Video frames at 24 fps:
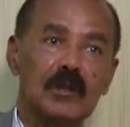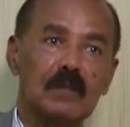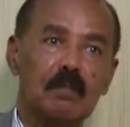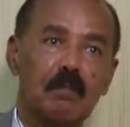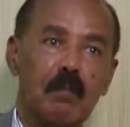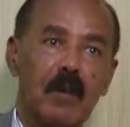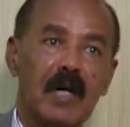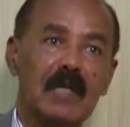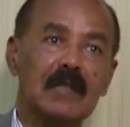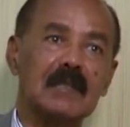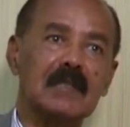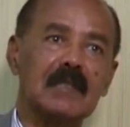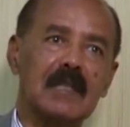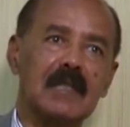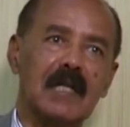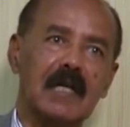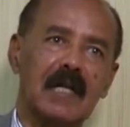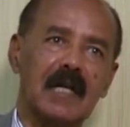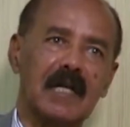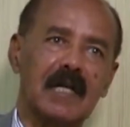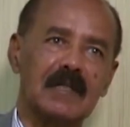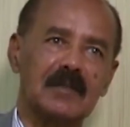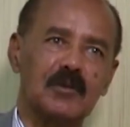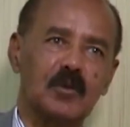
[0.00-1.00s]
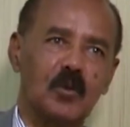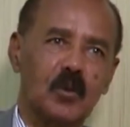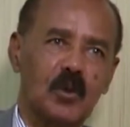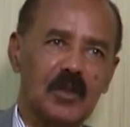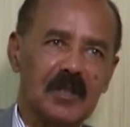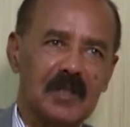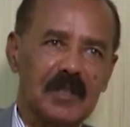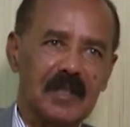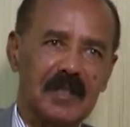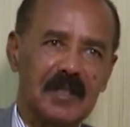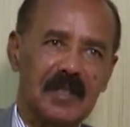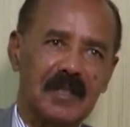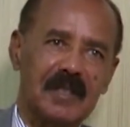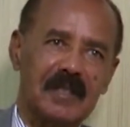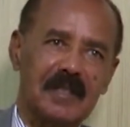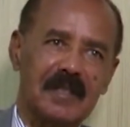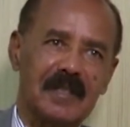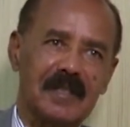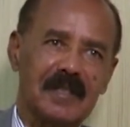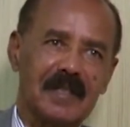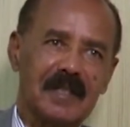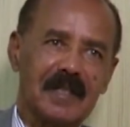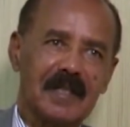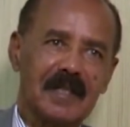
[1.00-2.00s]
marginalized continent,
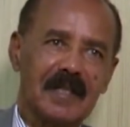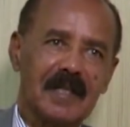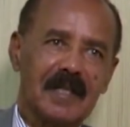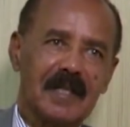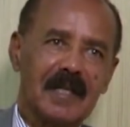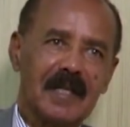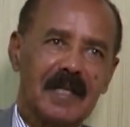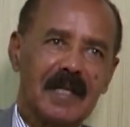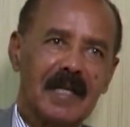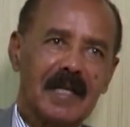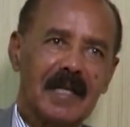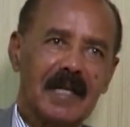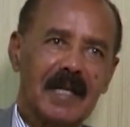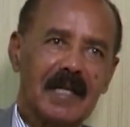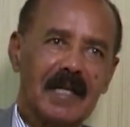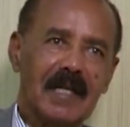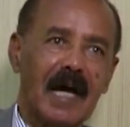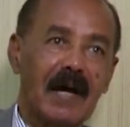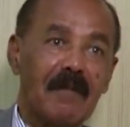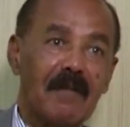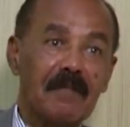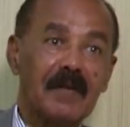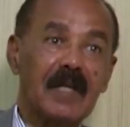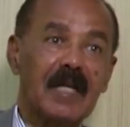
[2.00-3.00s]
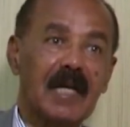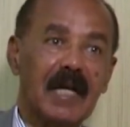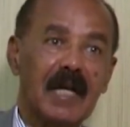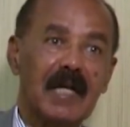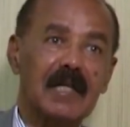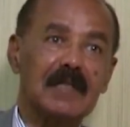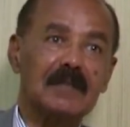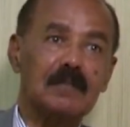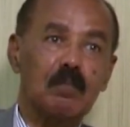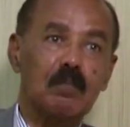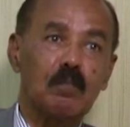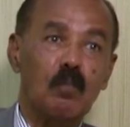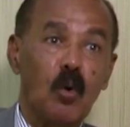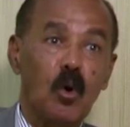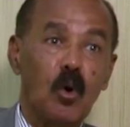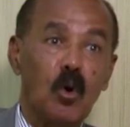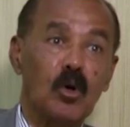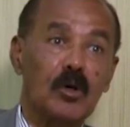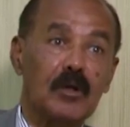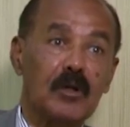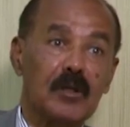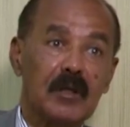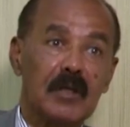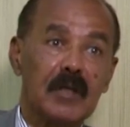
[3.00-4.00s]
and Africa has
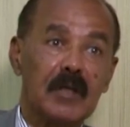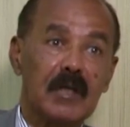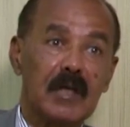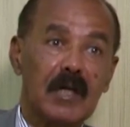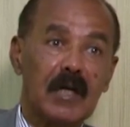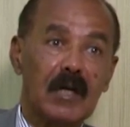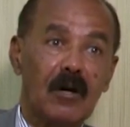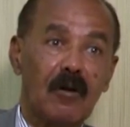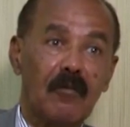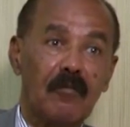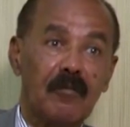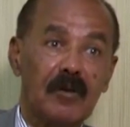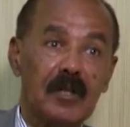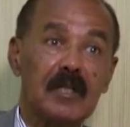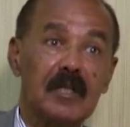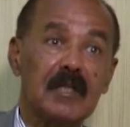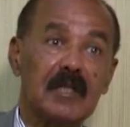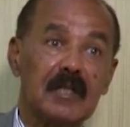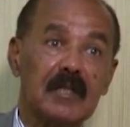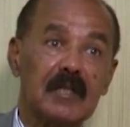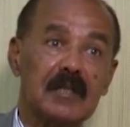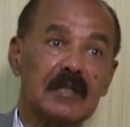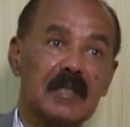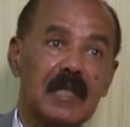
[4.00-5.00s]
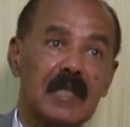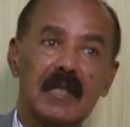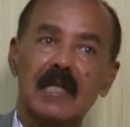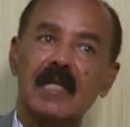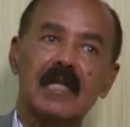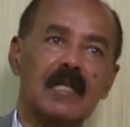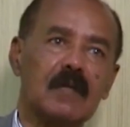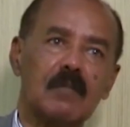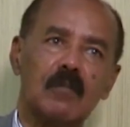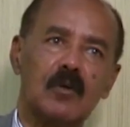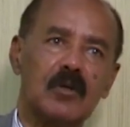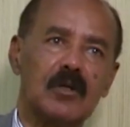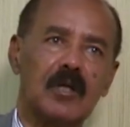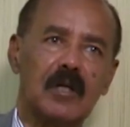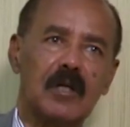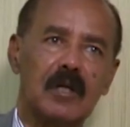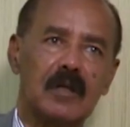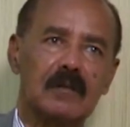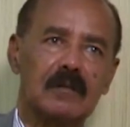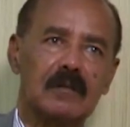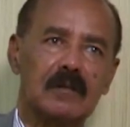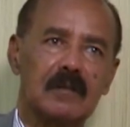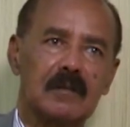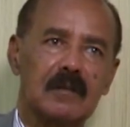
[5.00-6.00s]
more of interest than anybody
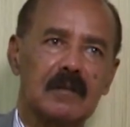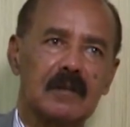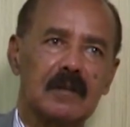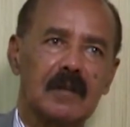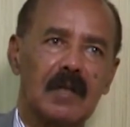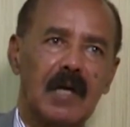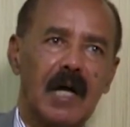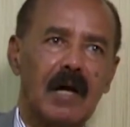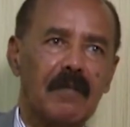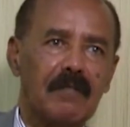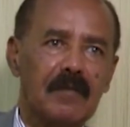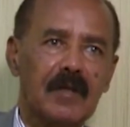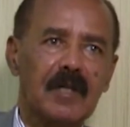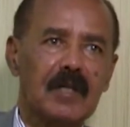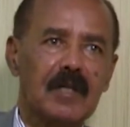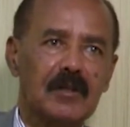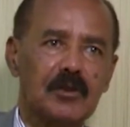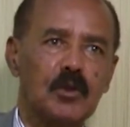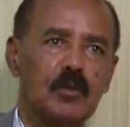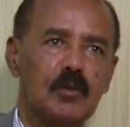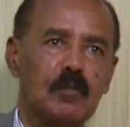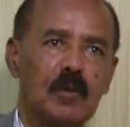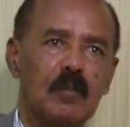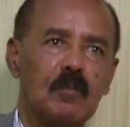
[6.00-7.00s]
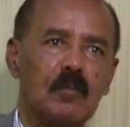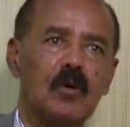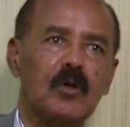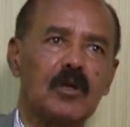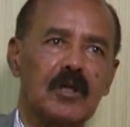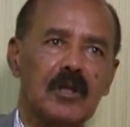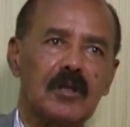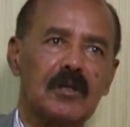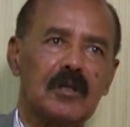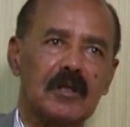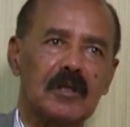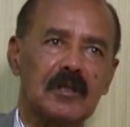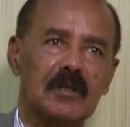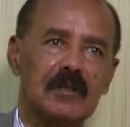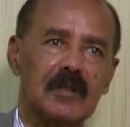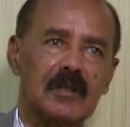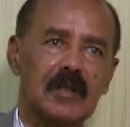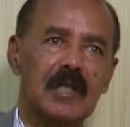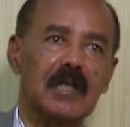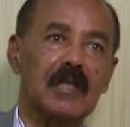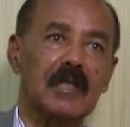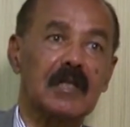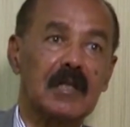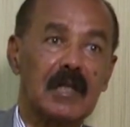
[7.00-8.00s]
else. Africa should be more interested,
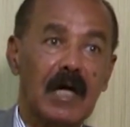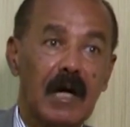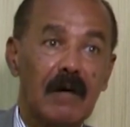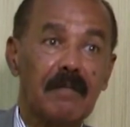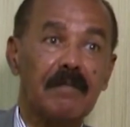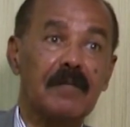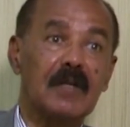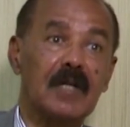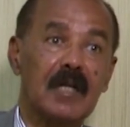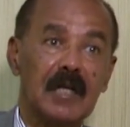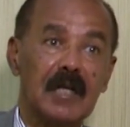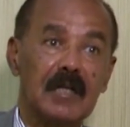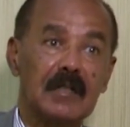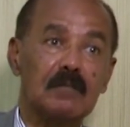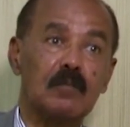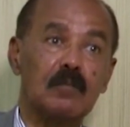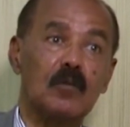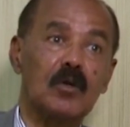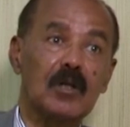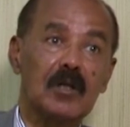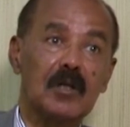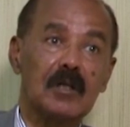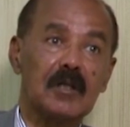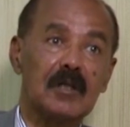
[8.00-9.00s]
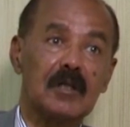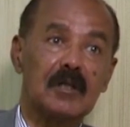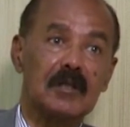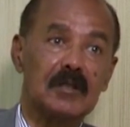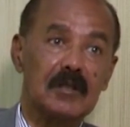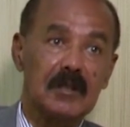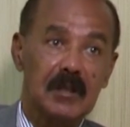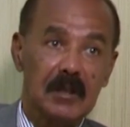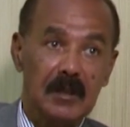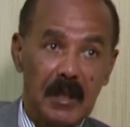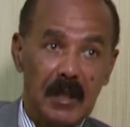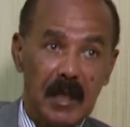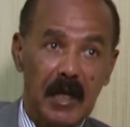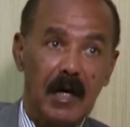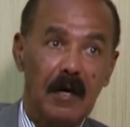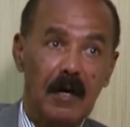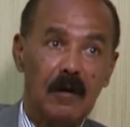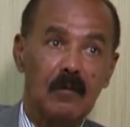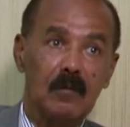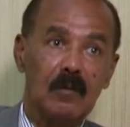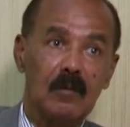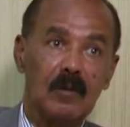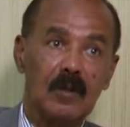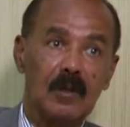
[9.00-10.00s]
and Africa is more interested
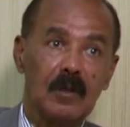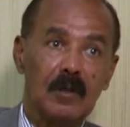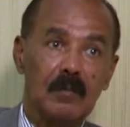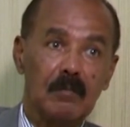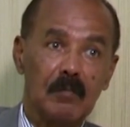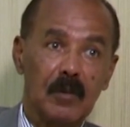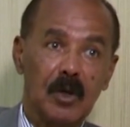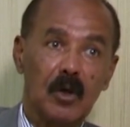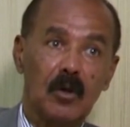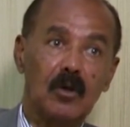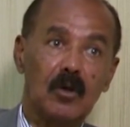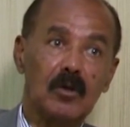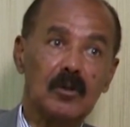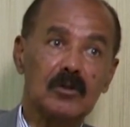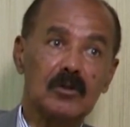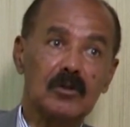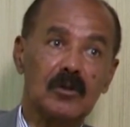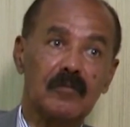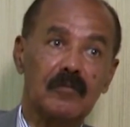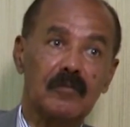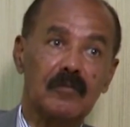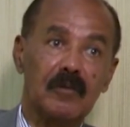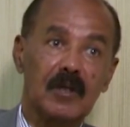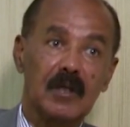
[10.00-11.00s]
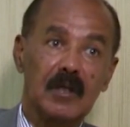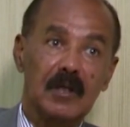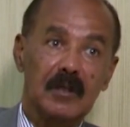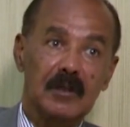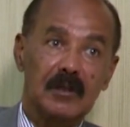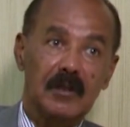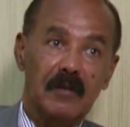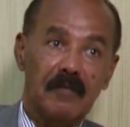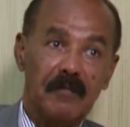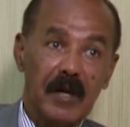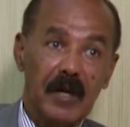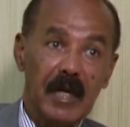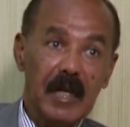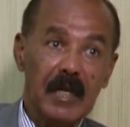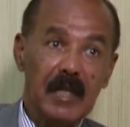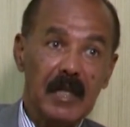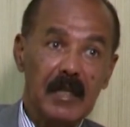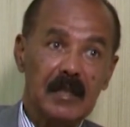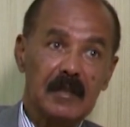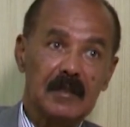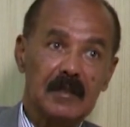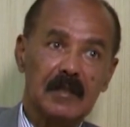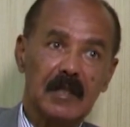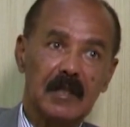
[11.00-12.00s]
now because of the
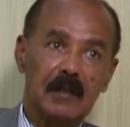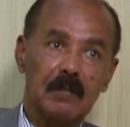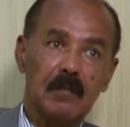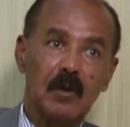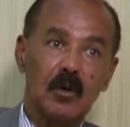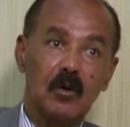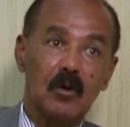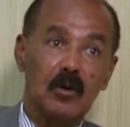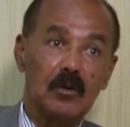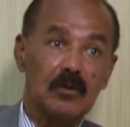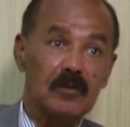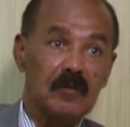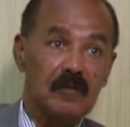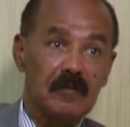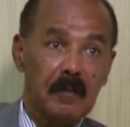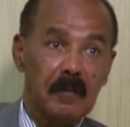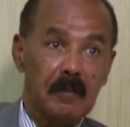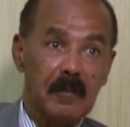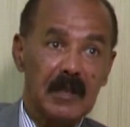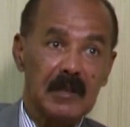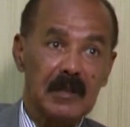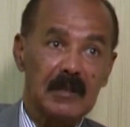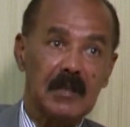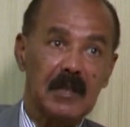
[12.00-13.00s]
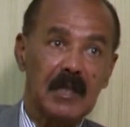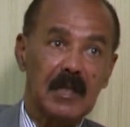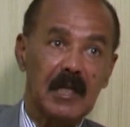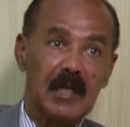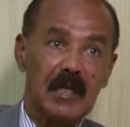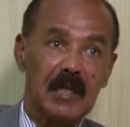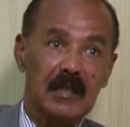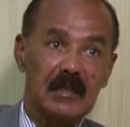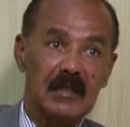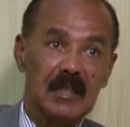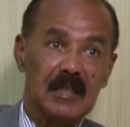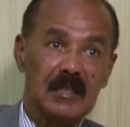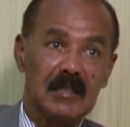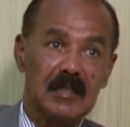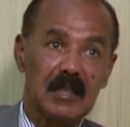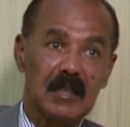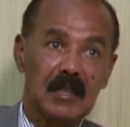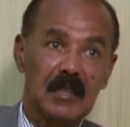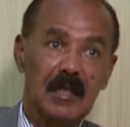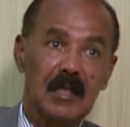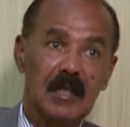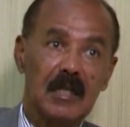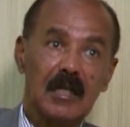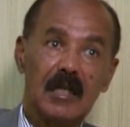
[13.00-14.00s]
failures and because of the
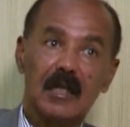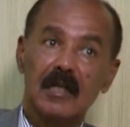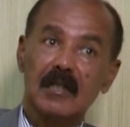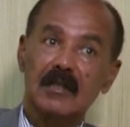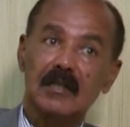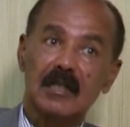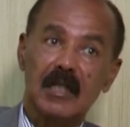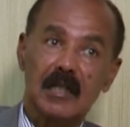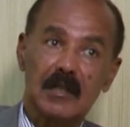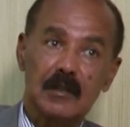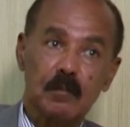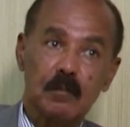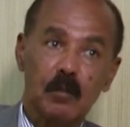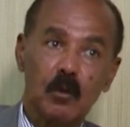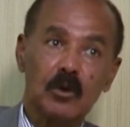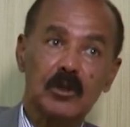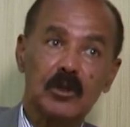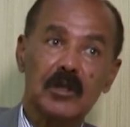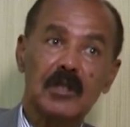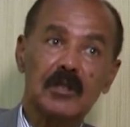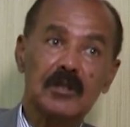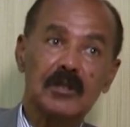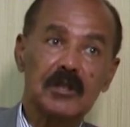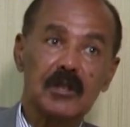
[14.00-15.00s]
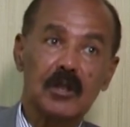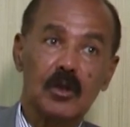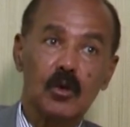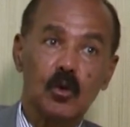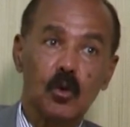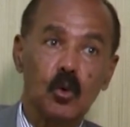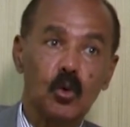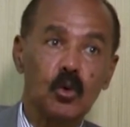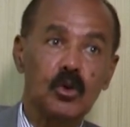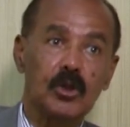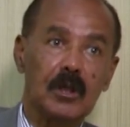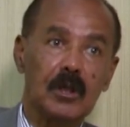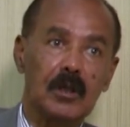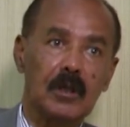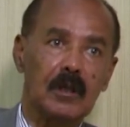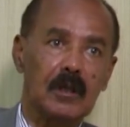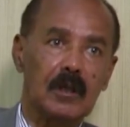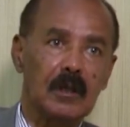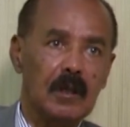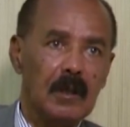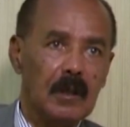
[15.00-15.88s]
marginalization, its exploitation, looting,